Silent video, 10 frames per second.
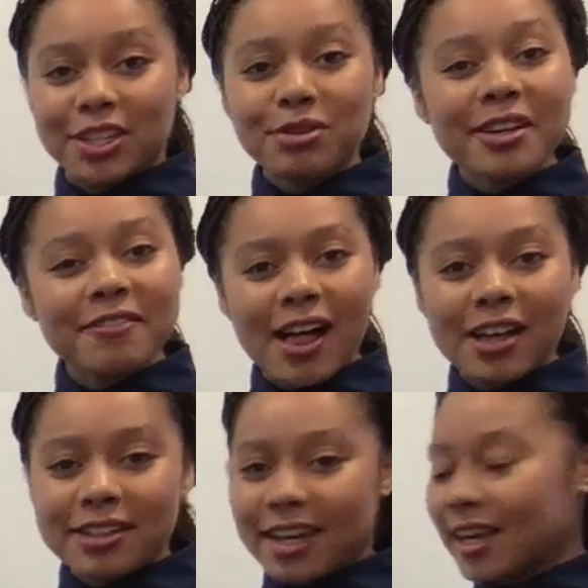You need to
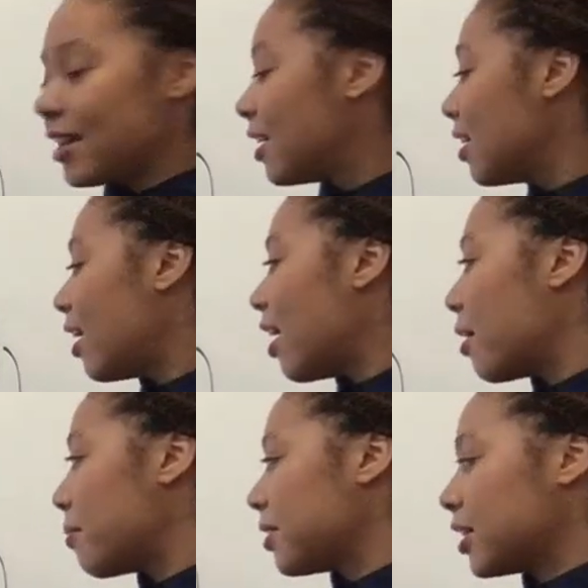validate
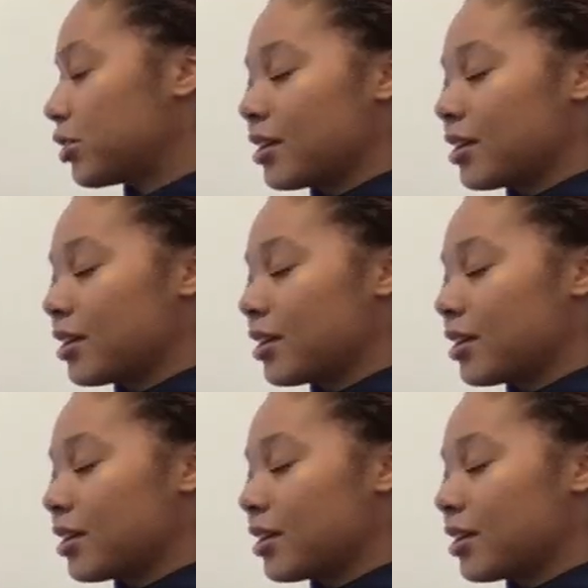this